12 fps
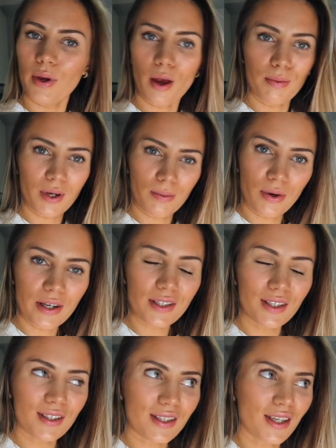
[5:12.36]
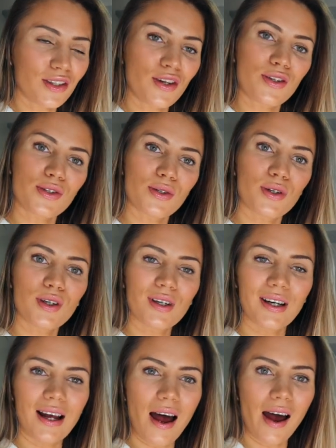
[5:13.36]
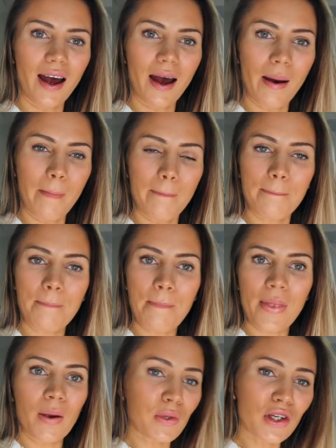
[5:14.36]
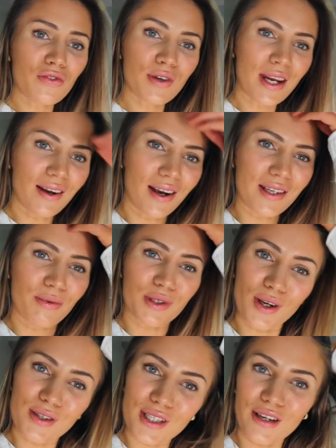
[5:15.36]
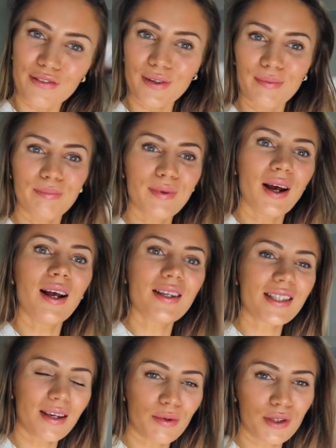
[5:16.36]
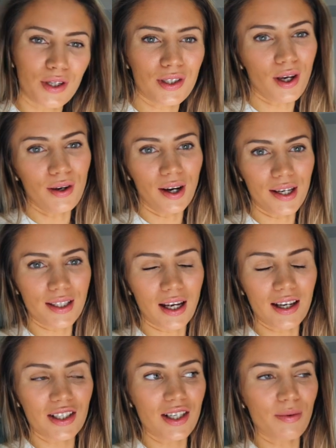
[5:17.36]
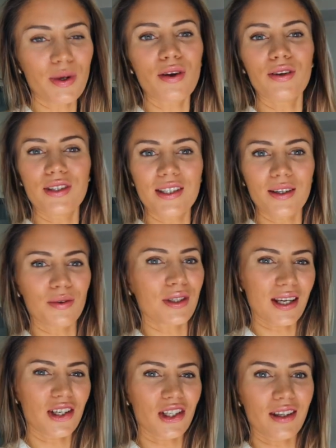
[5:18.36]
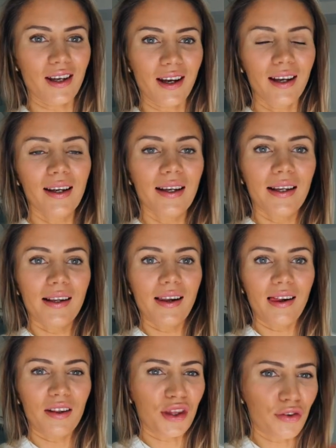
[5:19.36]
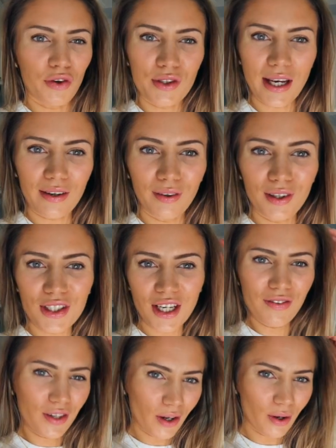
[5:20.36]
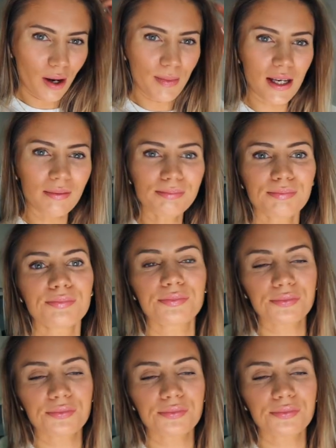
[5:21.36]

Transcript: we opened our presents, as you saw, which is really nice. It was so different, but it was just so nice that actually we could still see each other through technology, if you know what I mean.